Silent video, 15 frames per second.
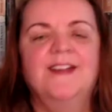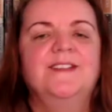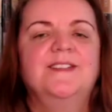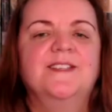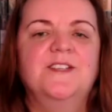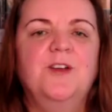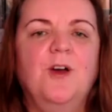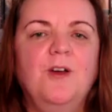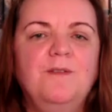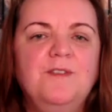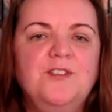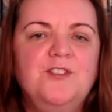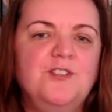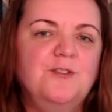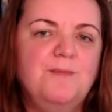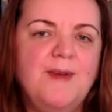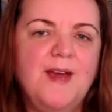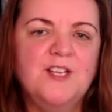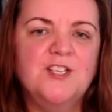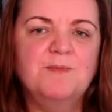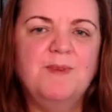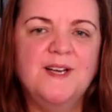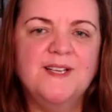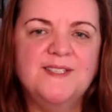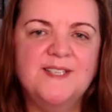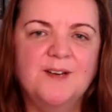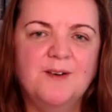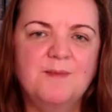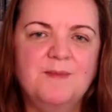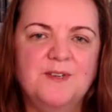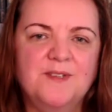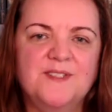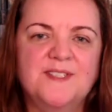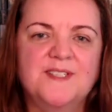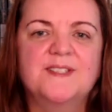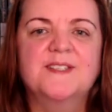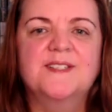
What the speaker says: Does An Overdue Match by Sarah Monzon